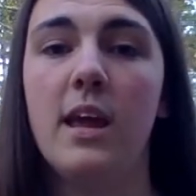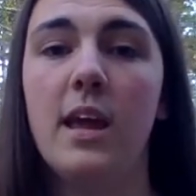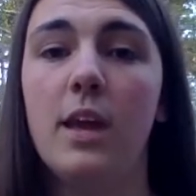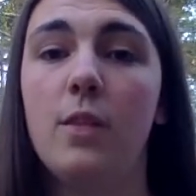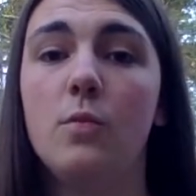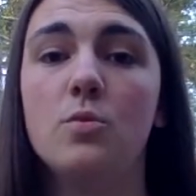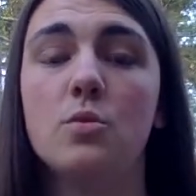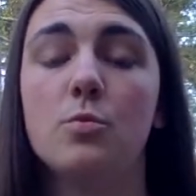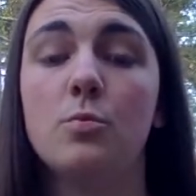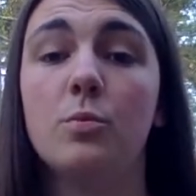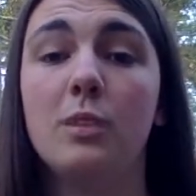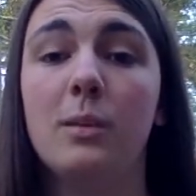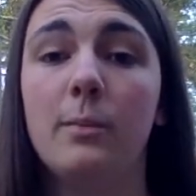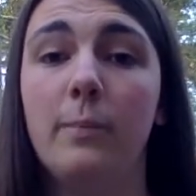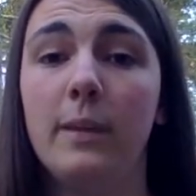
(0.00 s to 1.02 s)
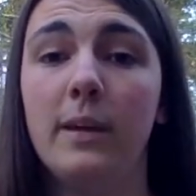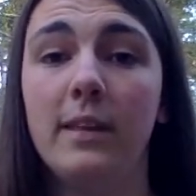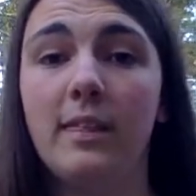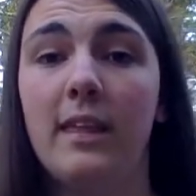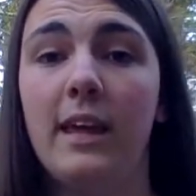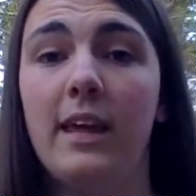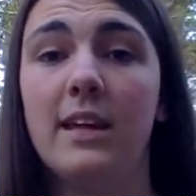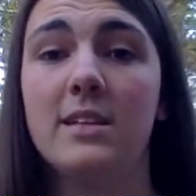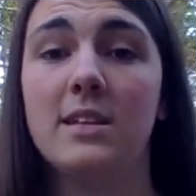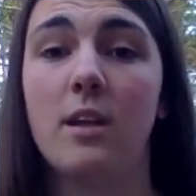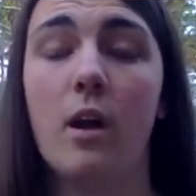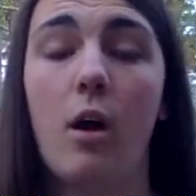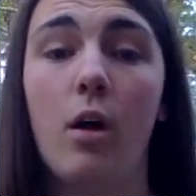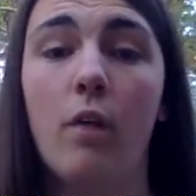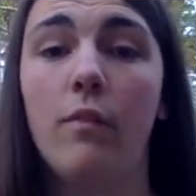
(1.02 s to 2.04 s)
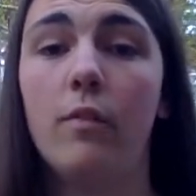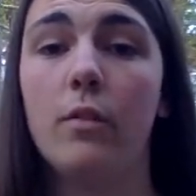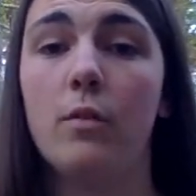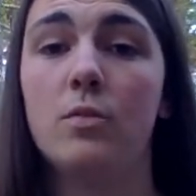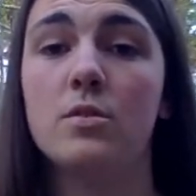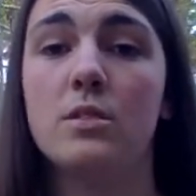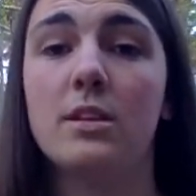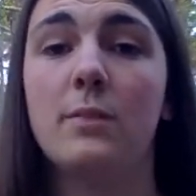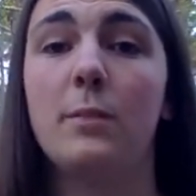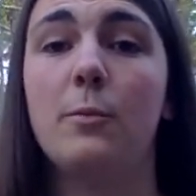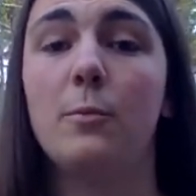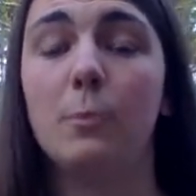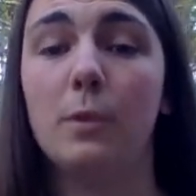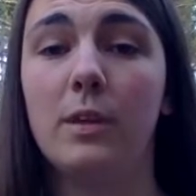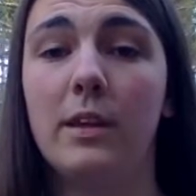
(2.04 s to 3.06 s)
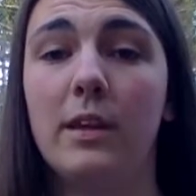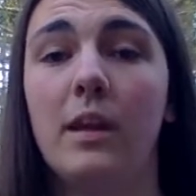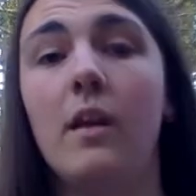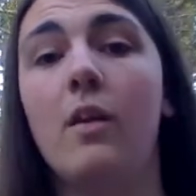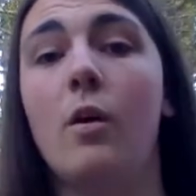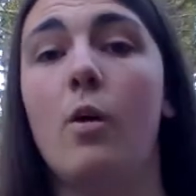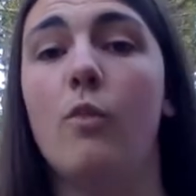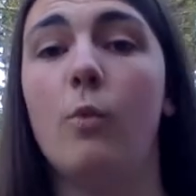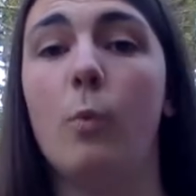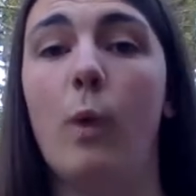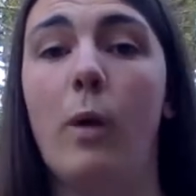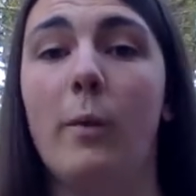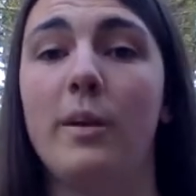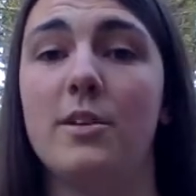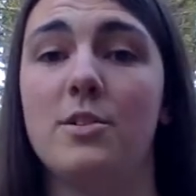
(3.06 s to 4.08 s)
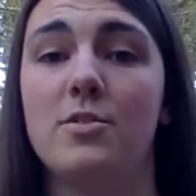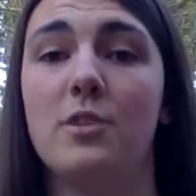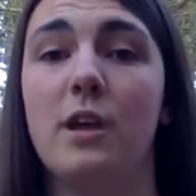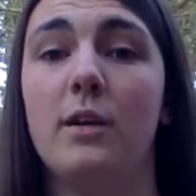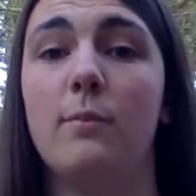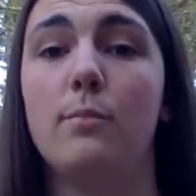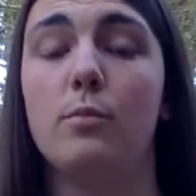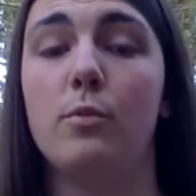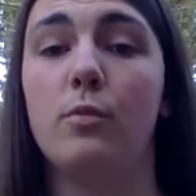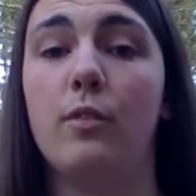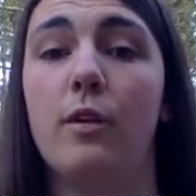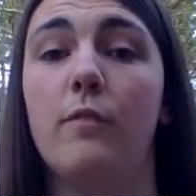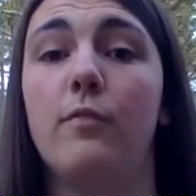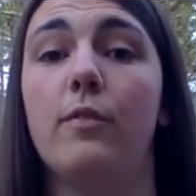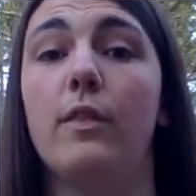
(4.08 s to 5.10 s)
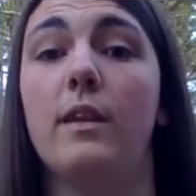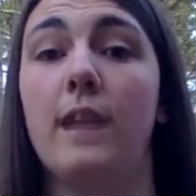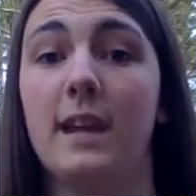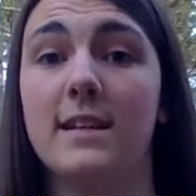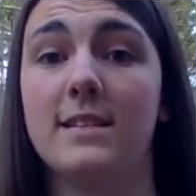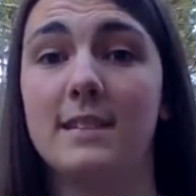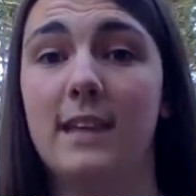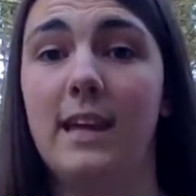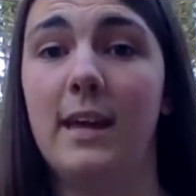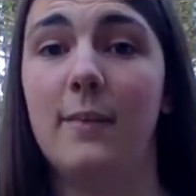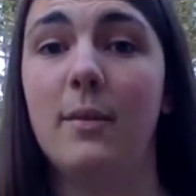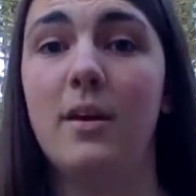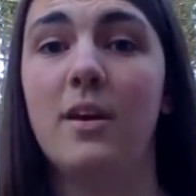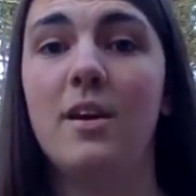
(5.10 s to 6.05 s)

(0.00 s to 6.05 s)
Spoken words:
And those are really big things, and all of those can be really overwhelming to try and improve on for the next game.